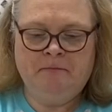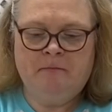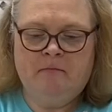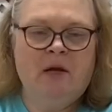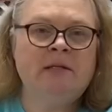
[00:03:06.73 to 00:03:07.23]

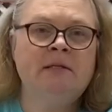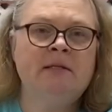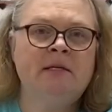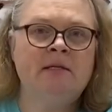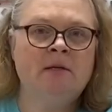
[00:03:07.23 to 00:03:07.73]
Button
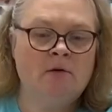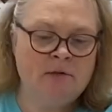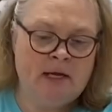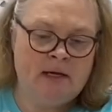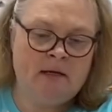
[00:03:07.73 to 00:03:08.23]
says hello
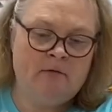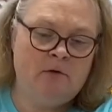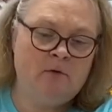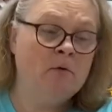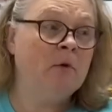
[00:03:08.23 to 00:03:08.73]
to any of
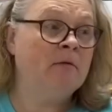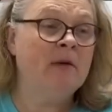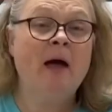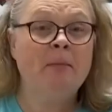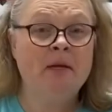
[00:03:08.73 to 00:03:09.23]
you who have
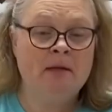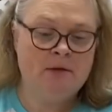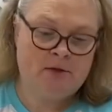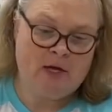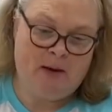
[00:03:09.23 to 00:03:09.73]
not been in the
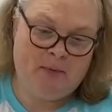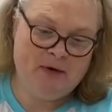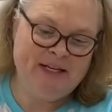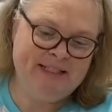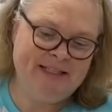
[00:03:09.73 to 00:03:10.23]
shop
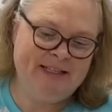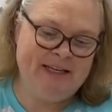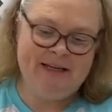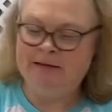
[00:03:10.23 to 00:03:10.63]
recently.